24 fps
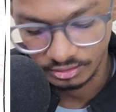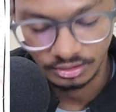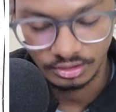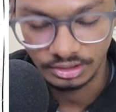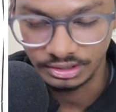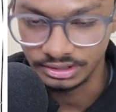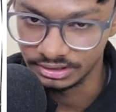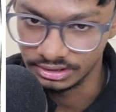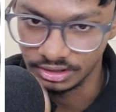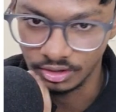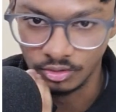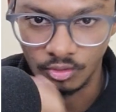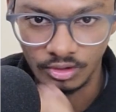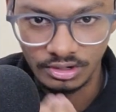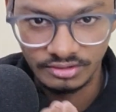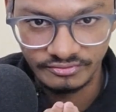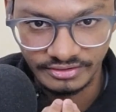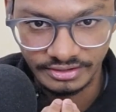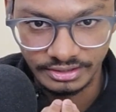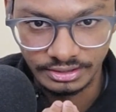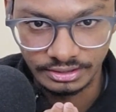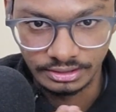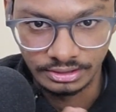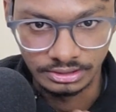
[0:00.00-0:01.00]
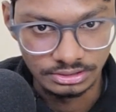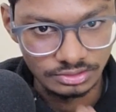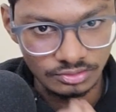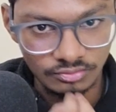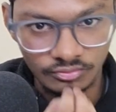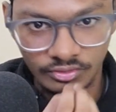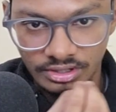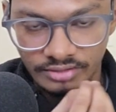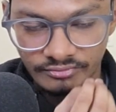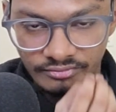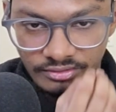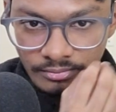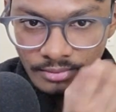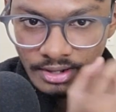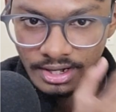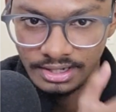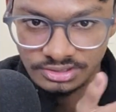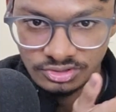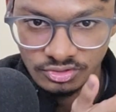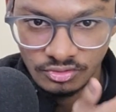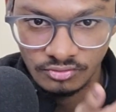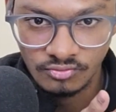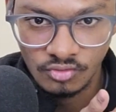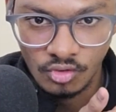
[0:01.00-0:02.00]
in the qualifying degree, so whatever
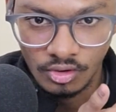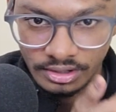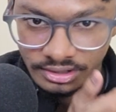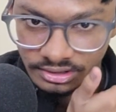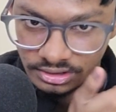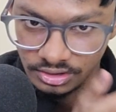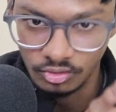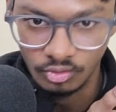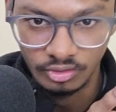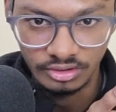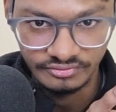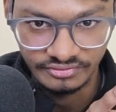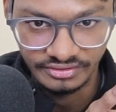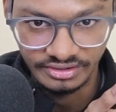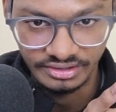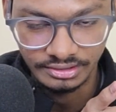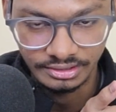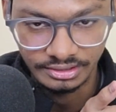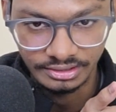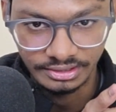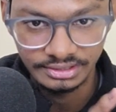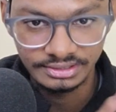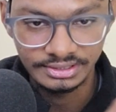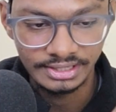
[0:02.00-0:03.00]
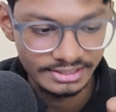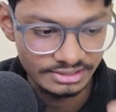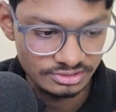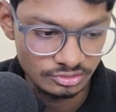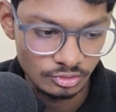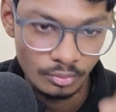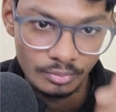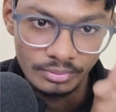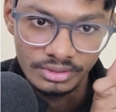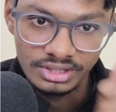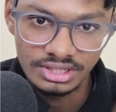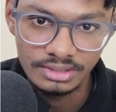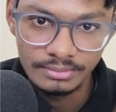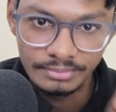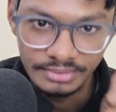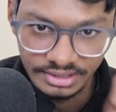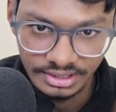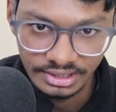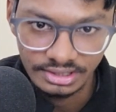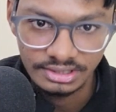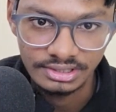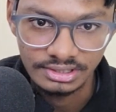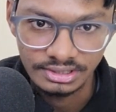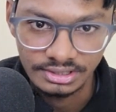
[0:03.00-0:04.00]
marks you have got in the qualifying degree, that is your
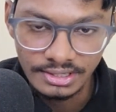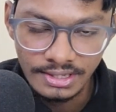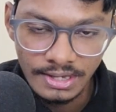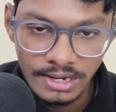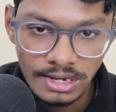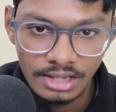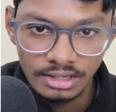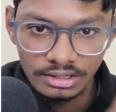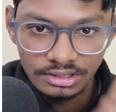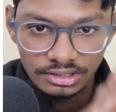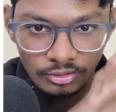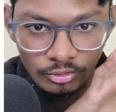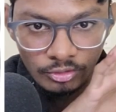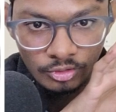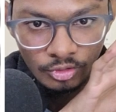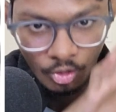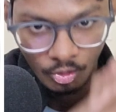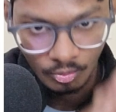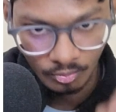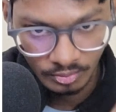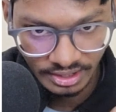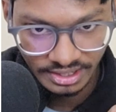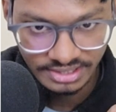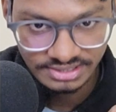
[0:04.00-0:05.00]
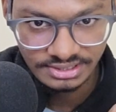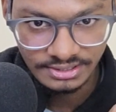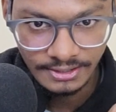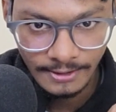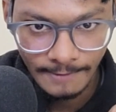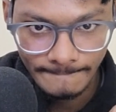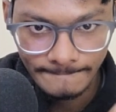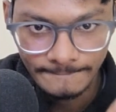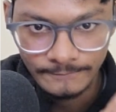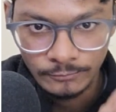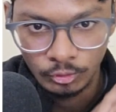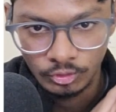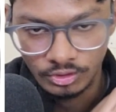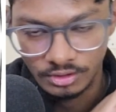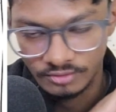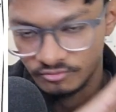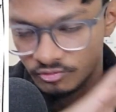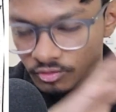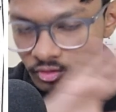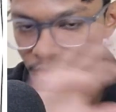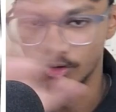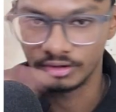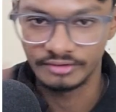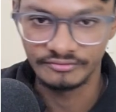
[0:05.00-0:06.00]
BTEC degree, they will normalize it, okay,
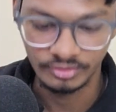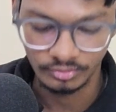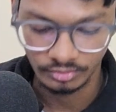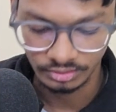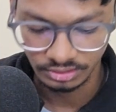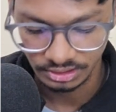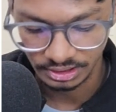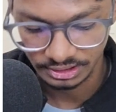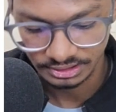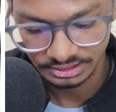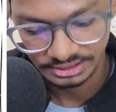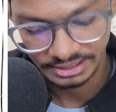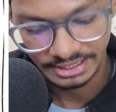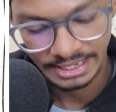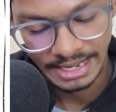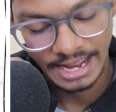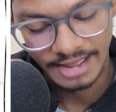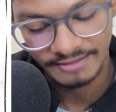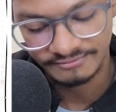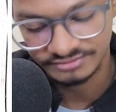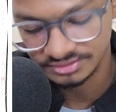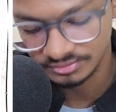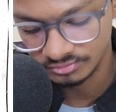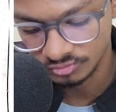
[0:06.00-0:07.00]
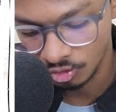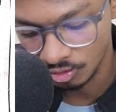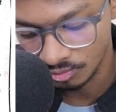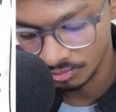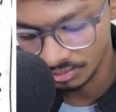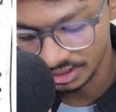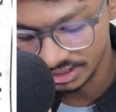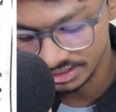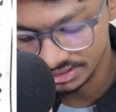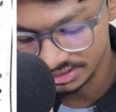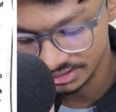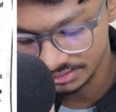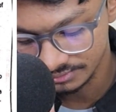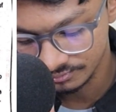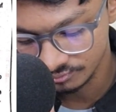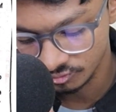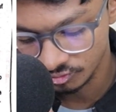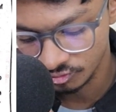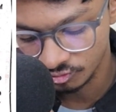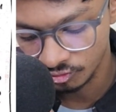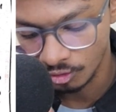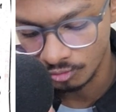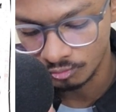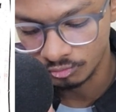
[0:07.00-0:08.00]
for everyone. And they have some normalizing
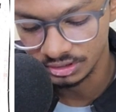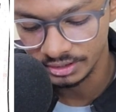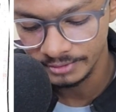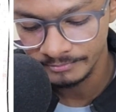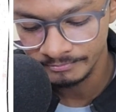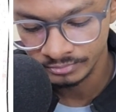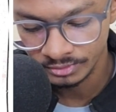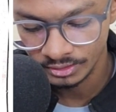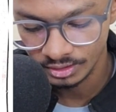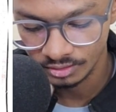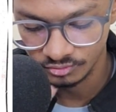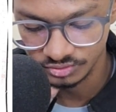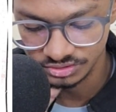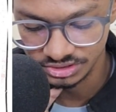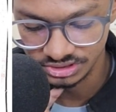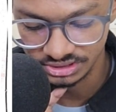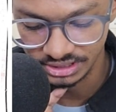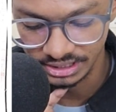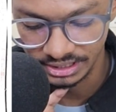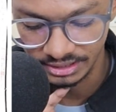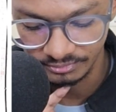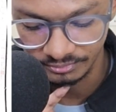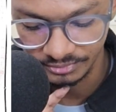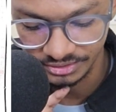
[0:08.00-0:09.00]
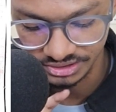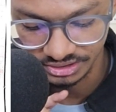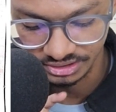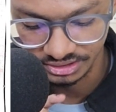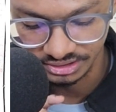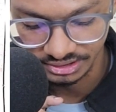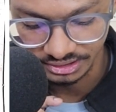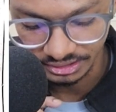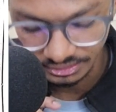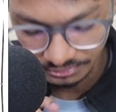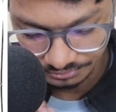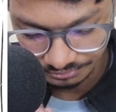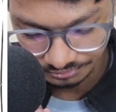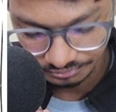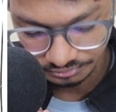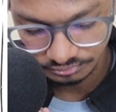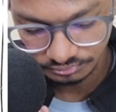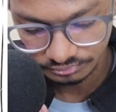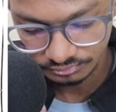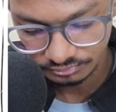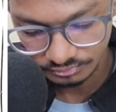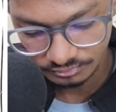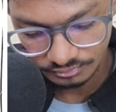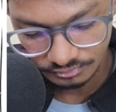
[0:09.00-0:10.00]
formulae which they have mentioned here,
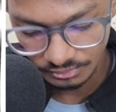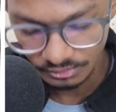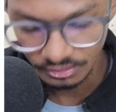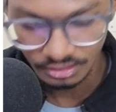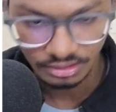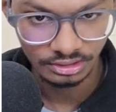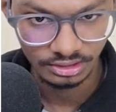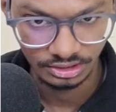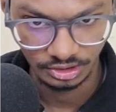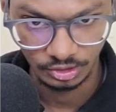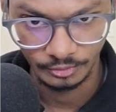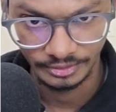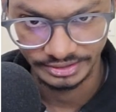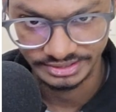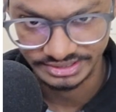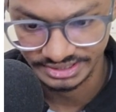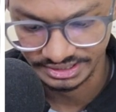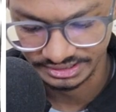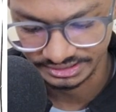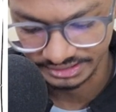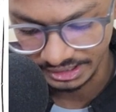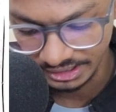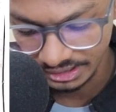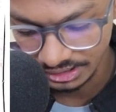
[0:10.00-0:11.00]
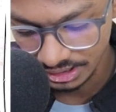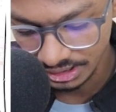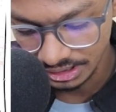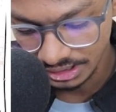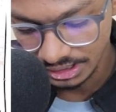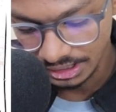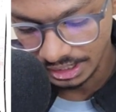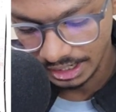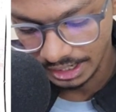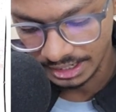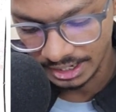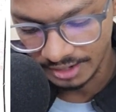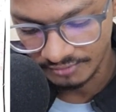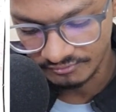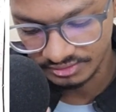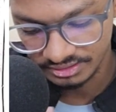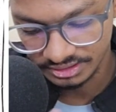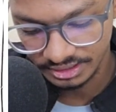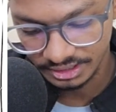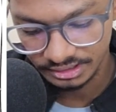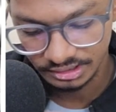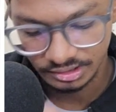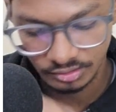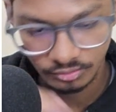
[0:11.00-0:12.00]
you can check that. And after
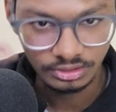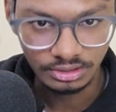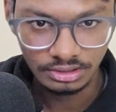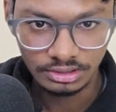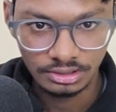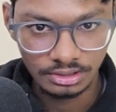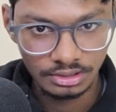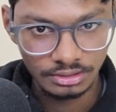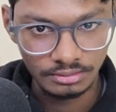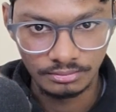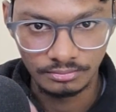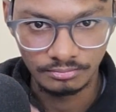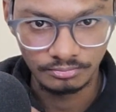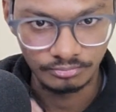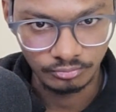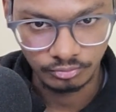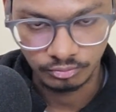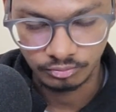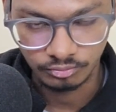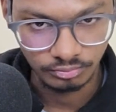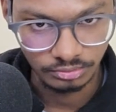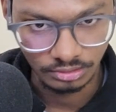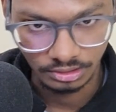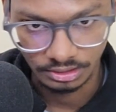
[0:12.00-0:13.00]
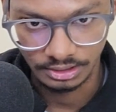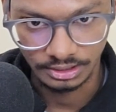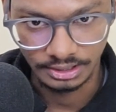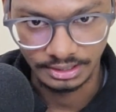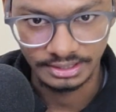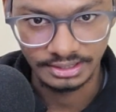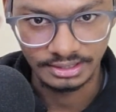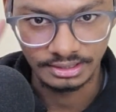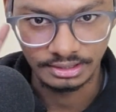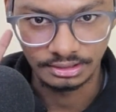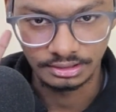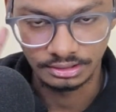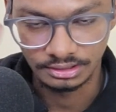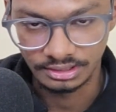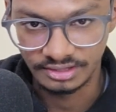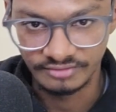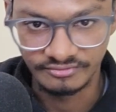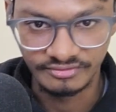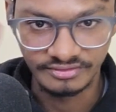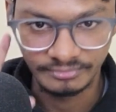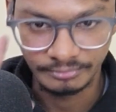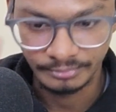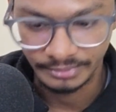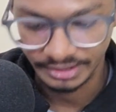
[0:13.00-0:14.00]
that they will
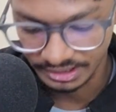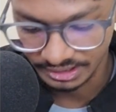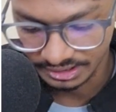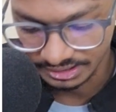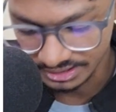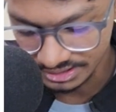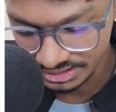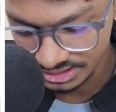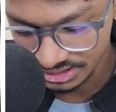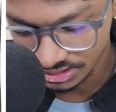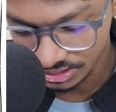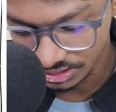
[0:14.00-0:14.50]
give a merit list,